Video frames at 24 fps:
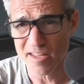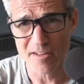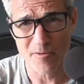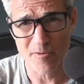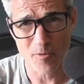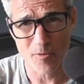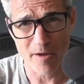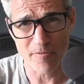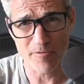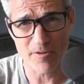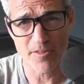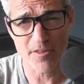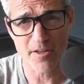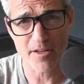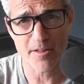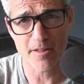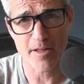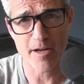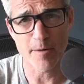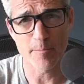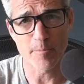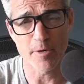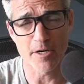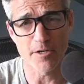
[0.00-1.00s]
Everything
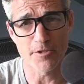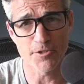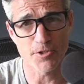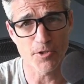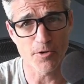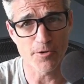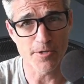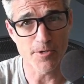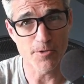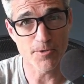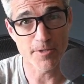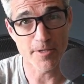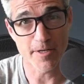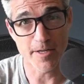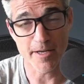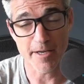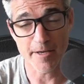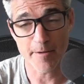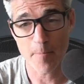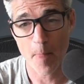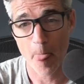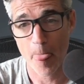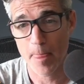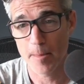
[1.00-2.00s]
that I'm going to show you
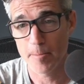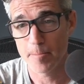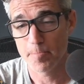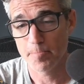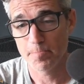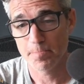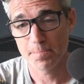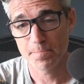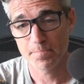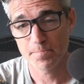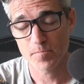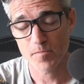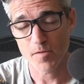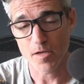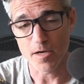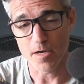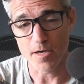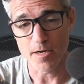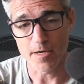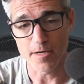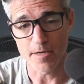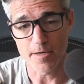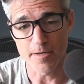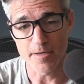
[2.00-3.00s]
today
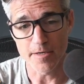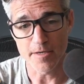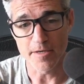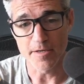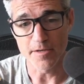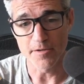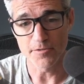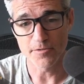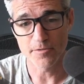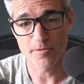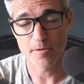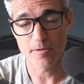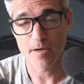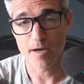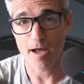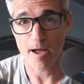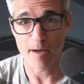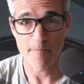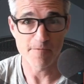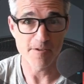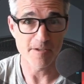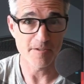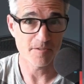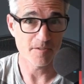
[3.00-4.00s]
is
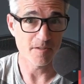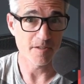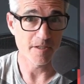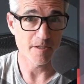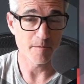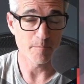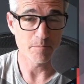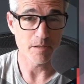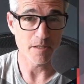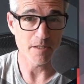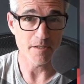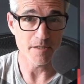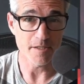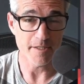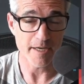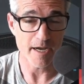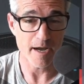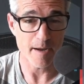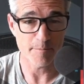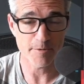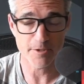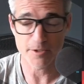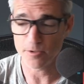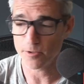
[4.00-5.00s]
obviously completely
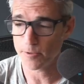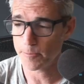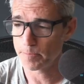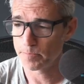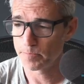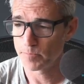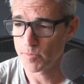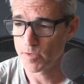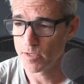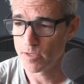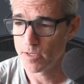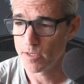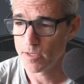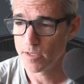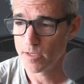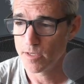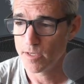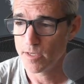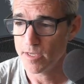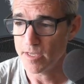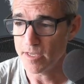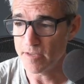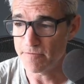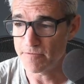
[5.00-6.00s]
optional.
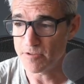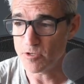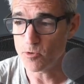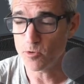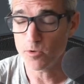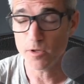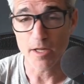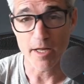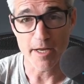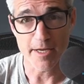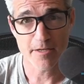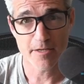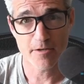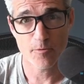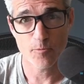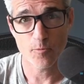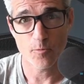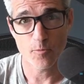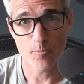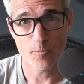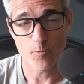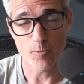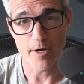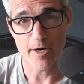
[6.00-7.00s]
If you like
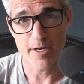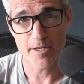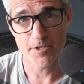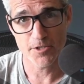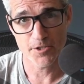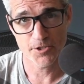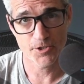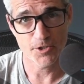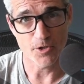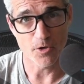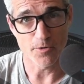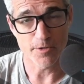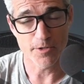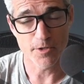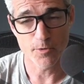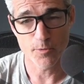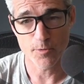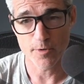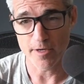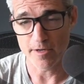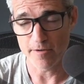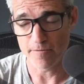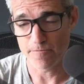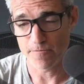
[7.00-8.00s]
what I just showed
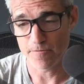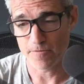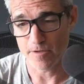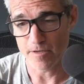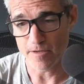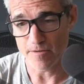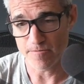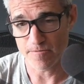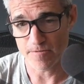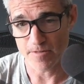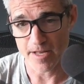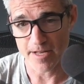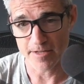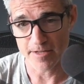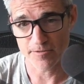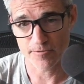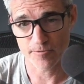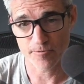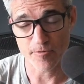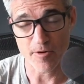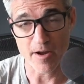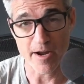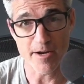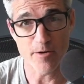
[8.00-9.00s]
you, if that's
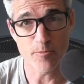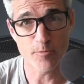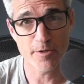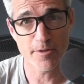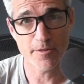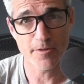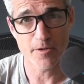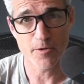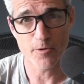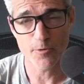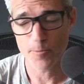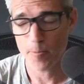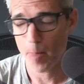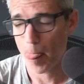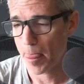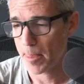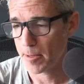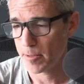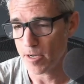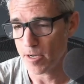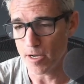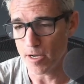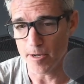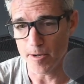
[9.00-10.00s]
fine with you,
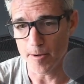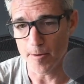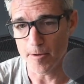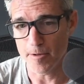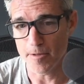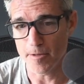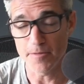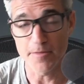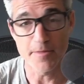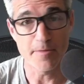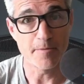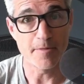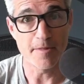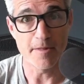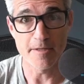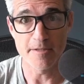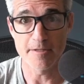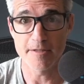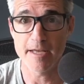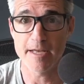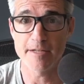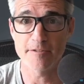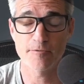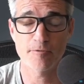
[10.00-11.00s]
and
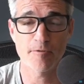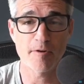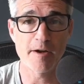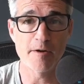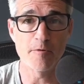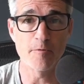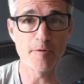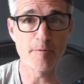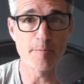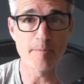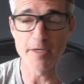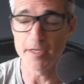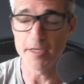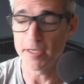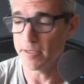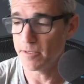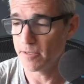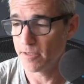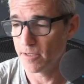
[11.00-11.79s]
then that's fine with me.